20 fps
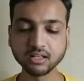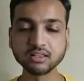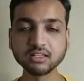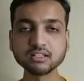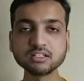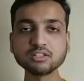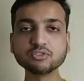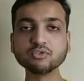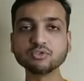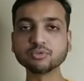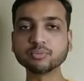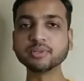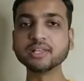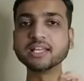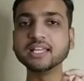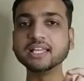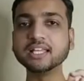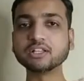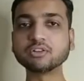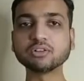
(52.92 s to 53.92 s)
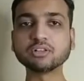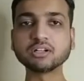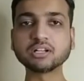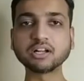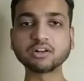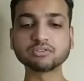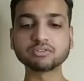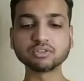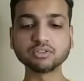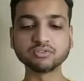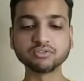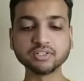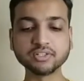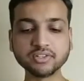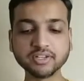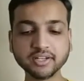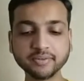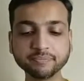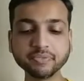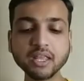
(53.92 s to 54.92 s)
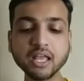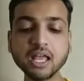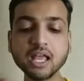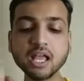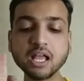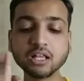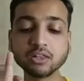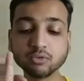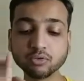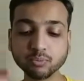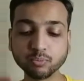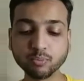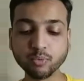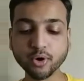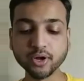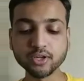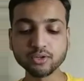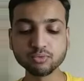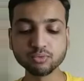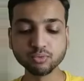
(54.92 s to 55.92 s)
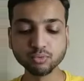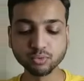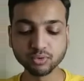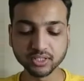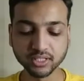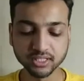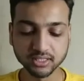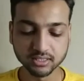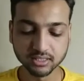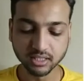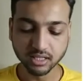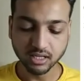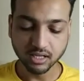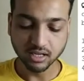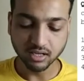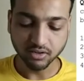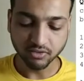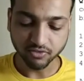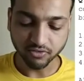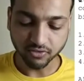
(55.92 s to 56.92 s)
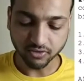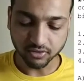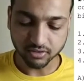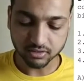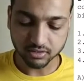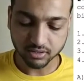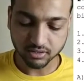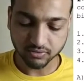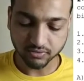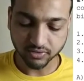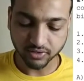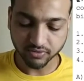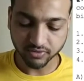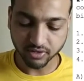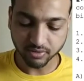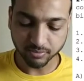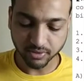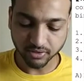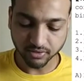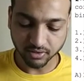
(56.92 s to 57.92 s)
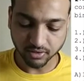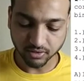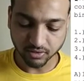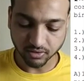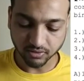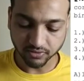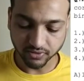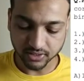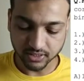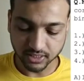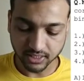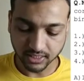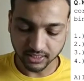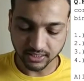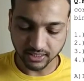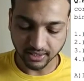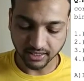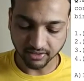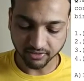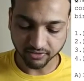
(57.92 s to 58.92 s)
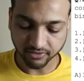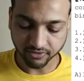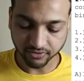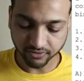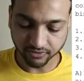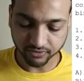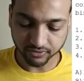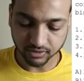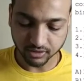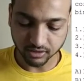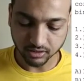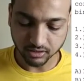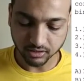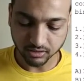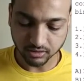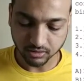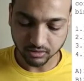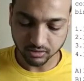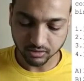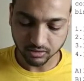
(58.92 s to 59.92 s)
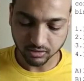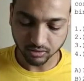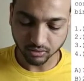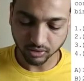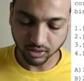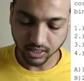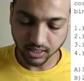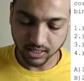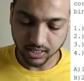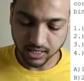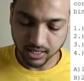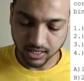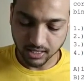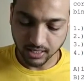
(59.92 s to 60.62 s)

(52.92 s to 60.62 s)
This is going to be the in-order traversal of the tree. Now the point to note is, first we will be visiting the left, okay,